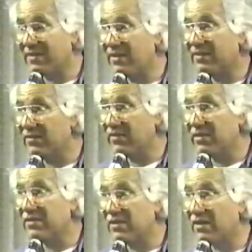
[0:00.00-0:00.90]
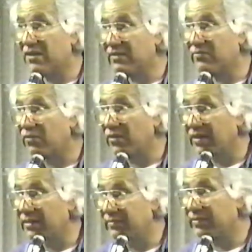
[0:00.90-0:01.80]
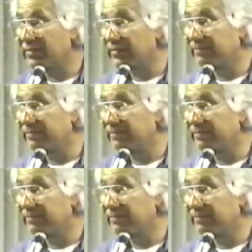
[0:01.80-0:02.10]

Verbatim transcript: care of and they're gone forever.